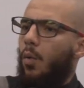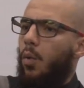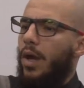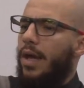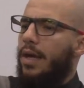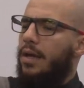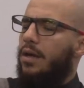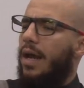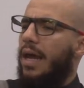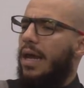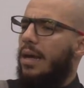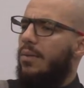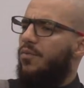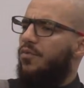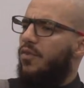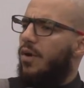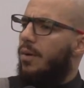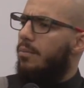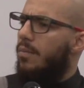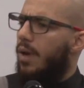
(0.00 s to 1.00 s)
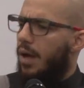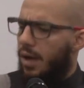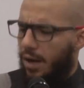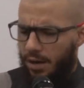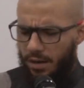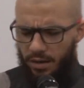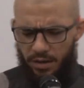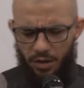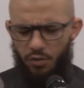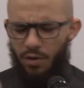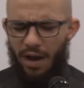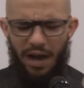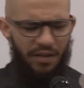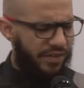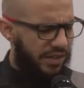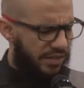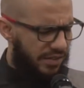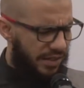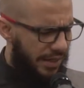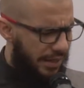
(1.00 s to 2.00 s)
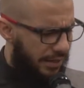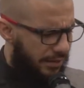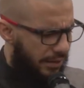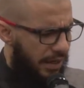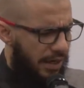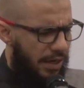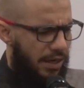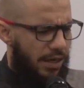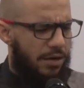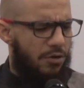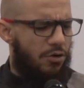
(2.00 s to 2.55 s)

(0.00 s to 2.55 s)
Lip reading: we came from gravity.